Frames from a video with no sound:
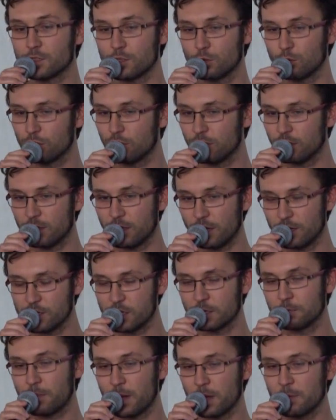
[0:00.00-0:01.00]
So
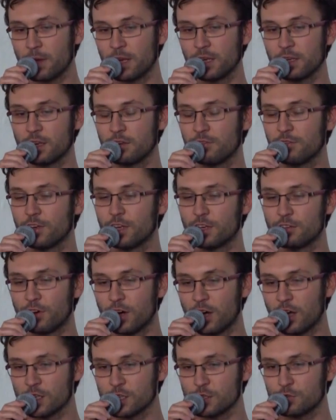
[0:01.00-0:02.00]
there's a payment in
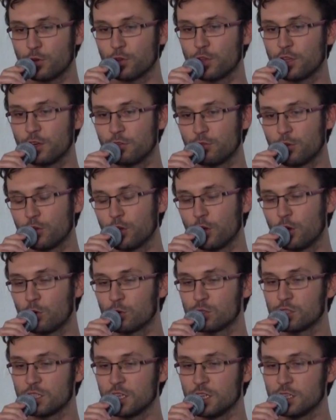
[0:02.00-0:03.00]
advance for the
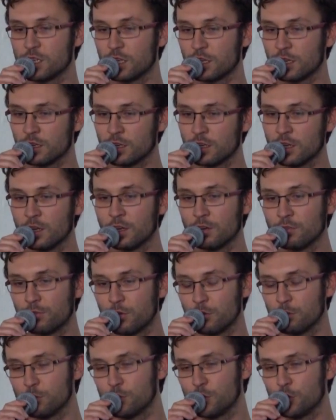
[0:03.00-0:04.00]
whole season
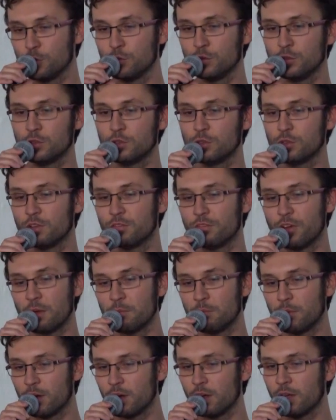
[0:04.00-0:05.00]
from June to
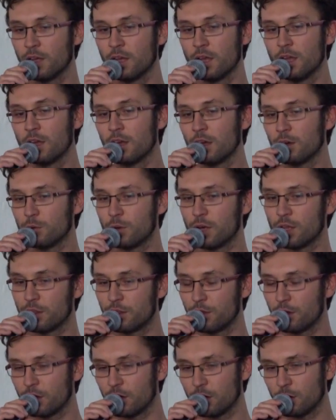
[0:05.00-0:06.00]
November,
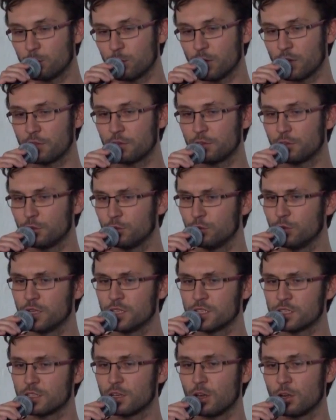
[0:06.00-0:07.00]
with
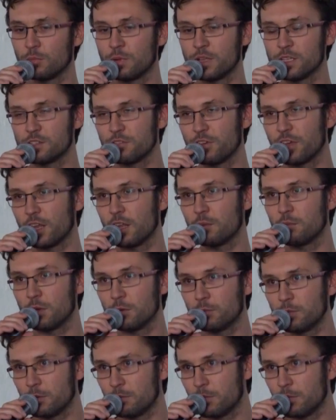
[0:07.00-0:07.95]
2 installments available.